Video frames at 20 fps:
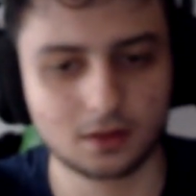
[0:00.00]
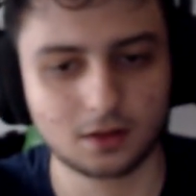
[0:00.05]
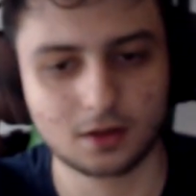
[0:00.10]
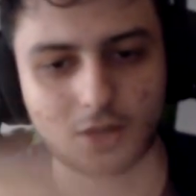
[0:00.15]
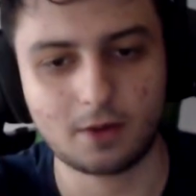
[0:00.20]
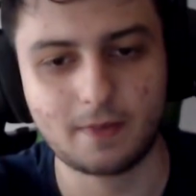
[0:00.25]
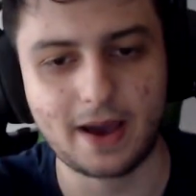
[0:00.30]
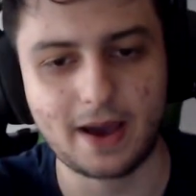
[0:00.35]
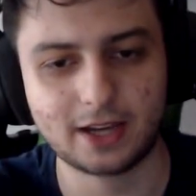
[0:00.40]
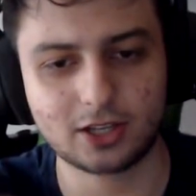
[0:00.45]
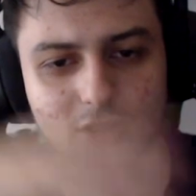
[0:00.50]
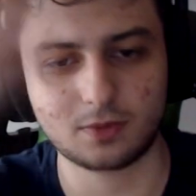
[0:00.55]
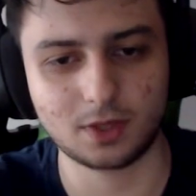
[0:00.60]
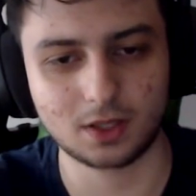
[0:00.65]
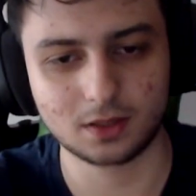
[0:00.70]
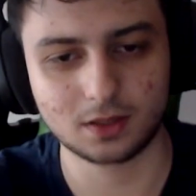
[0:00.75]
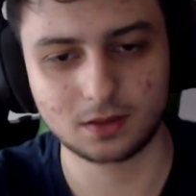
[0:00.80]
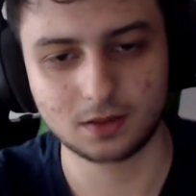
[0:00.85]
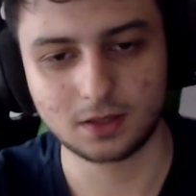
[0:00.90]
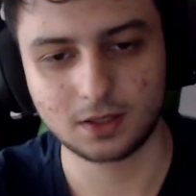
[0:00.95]
Come back to me.
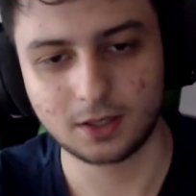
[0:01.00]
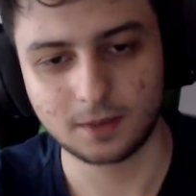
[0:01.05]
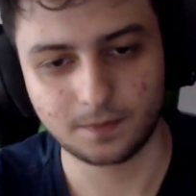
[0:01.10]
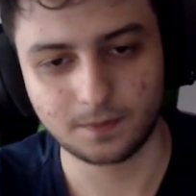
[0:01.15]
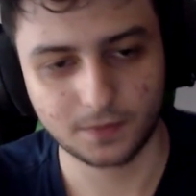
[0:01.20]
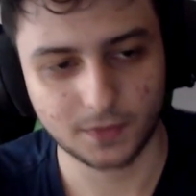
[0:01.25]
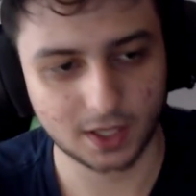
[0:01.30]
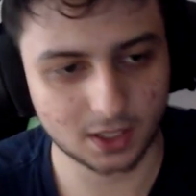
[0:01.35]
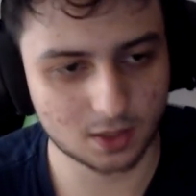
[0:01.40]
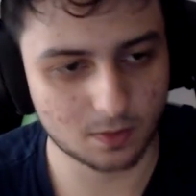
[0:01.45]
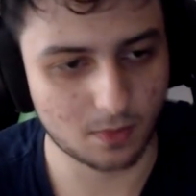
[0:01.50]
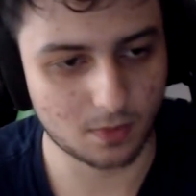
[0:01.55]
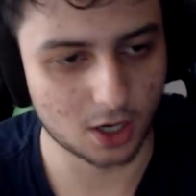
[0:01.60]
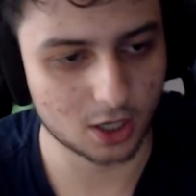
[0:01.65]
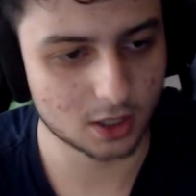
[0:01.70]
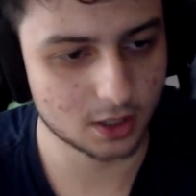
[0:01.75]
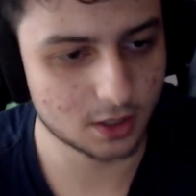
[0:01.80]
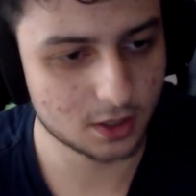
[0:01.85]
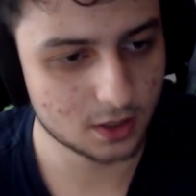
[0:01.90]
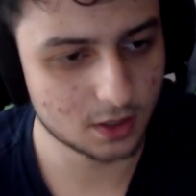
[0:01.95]
It's
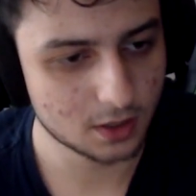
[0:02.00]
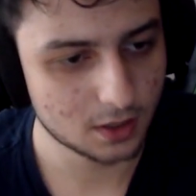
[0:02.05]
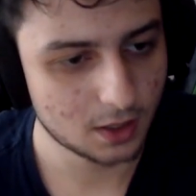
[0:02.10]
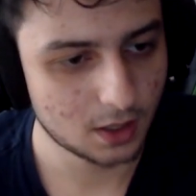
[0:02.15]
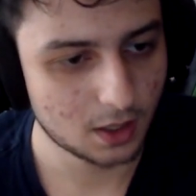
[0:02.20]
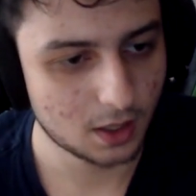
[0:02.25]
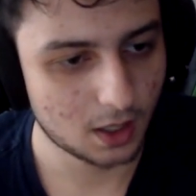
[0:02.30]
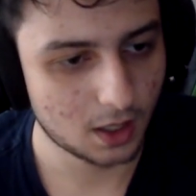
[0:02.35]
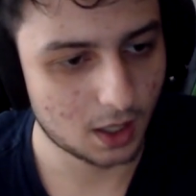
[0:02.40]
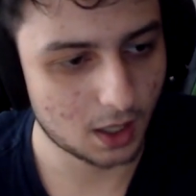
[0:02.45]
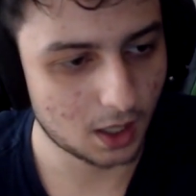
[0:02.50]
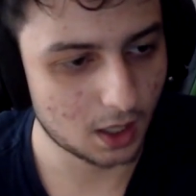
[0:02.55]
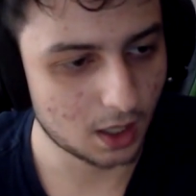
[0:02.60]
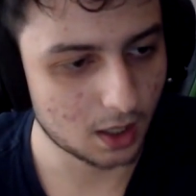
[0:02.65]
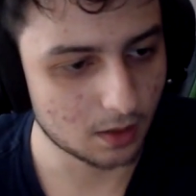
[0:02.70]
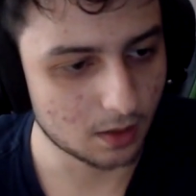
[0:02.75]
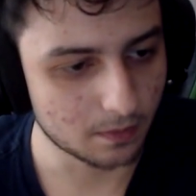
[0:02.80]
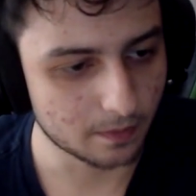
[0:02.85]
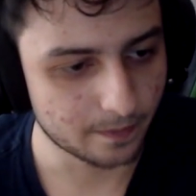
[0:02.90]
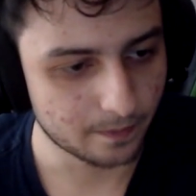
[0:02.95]
Marcus.
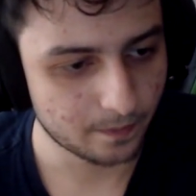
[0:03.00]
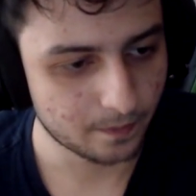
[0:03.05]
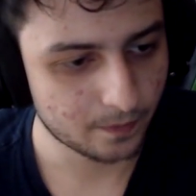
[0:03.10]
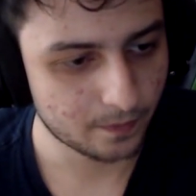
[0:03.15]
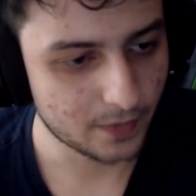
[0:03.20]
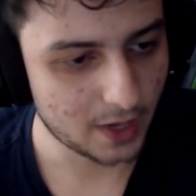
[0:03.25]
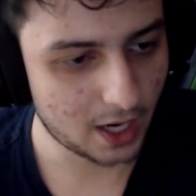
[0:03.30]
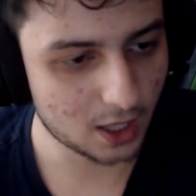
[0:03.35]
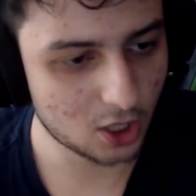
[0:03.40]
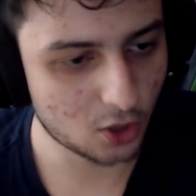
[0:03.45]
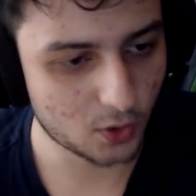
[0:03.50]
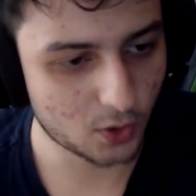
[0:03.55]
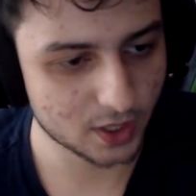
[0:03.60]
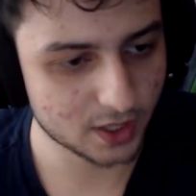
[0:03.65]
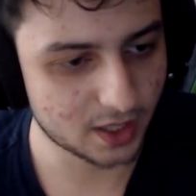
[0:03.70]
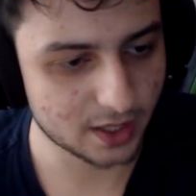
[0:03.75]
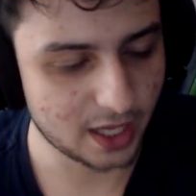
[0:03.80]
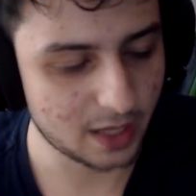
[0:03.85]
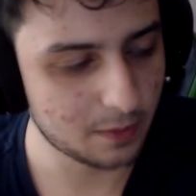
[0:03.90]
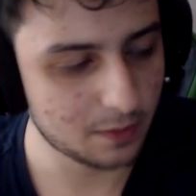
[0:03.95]
I don't know where the
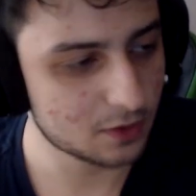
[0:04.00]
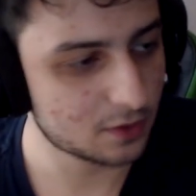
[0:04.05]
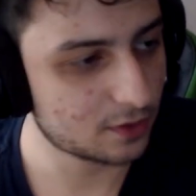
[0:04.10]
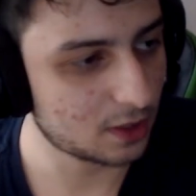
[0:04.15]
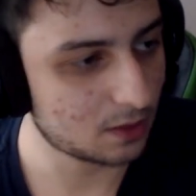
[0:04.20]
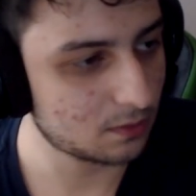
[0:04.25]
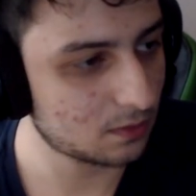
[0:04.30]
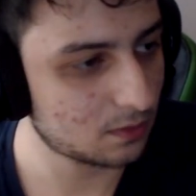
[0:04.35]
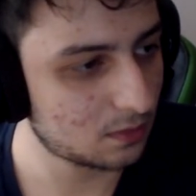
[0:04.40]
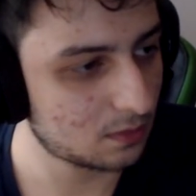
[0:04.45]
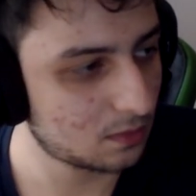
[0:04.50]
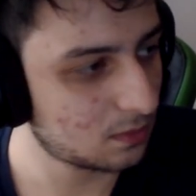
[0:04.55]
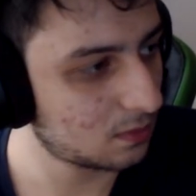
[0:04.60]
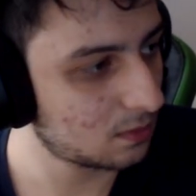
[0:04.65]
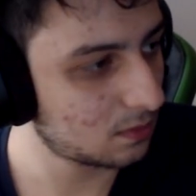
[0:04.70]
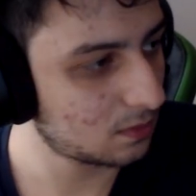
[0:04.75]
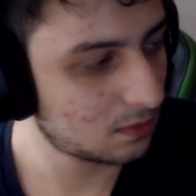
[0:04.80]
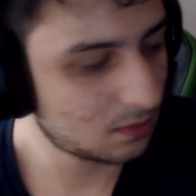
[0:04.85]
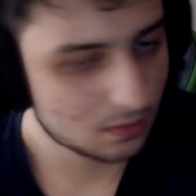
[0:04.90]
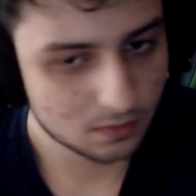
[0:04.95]
name is from.
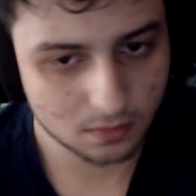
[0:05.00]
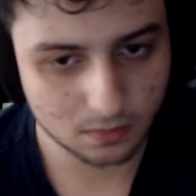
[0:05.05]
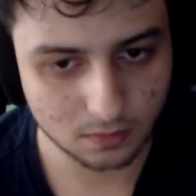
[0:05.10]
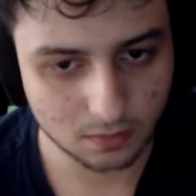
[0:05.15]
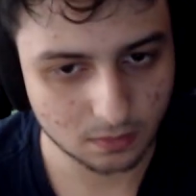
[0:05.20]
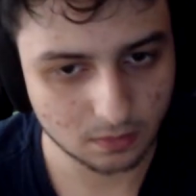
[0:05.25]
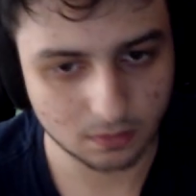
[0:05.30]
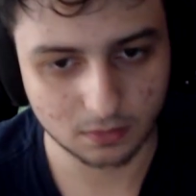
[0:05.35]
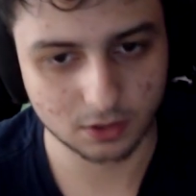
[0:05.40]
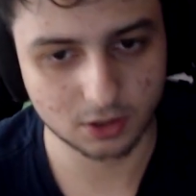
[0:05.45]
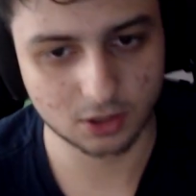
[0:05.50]
It's